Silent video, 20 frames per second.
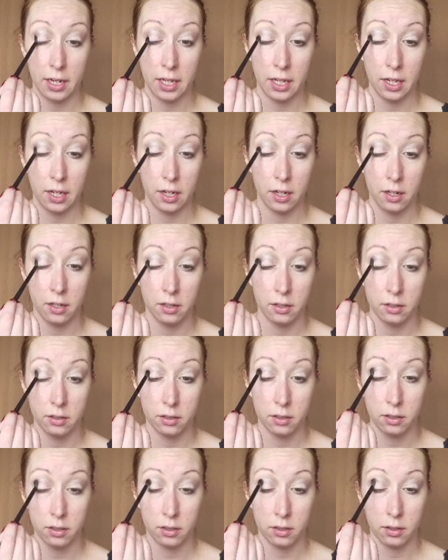that on
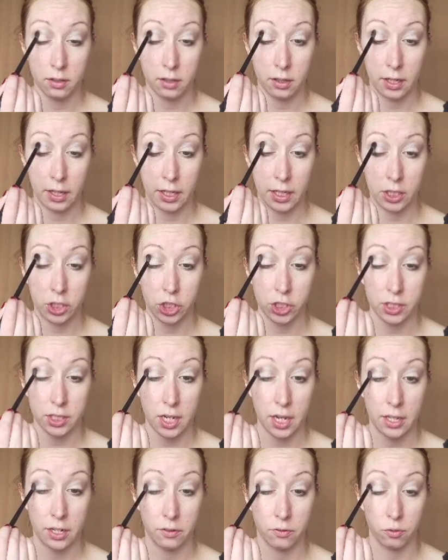in
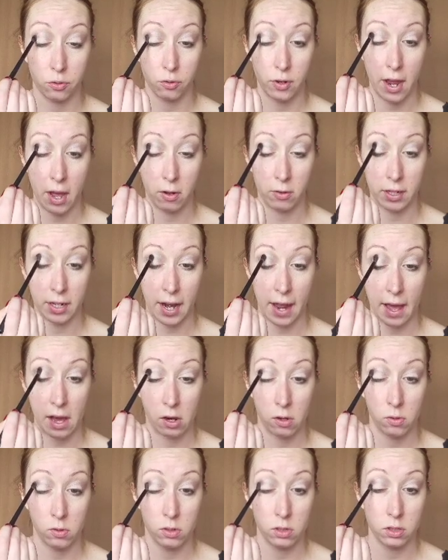and just kind of
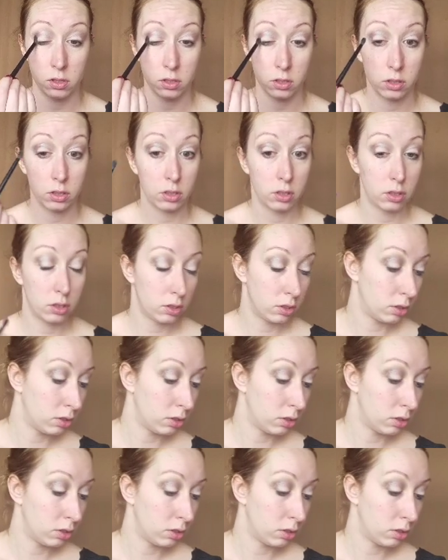round it out.